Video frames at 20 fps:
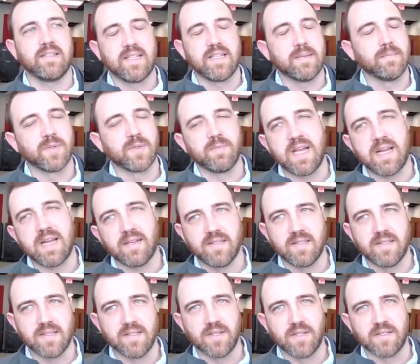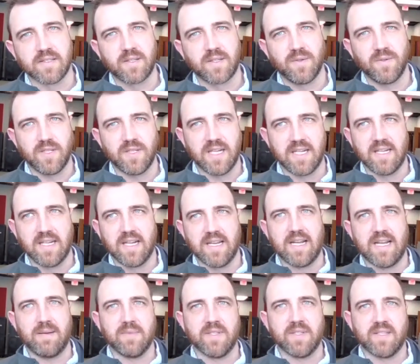stems back to just creating an
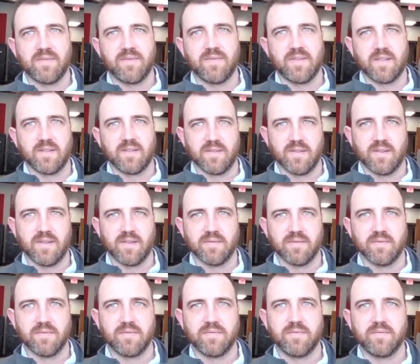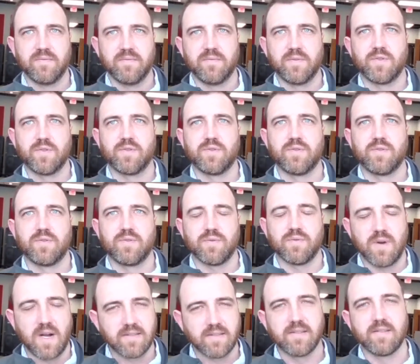atmosphere of
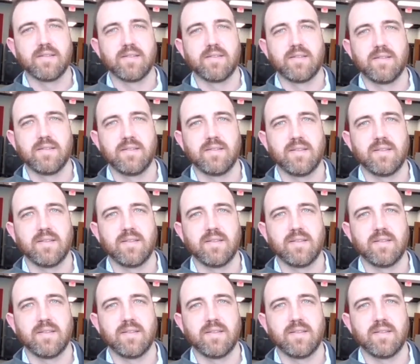trust.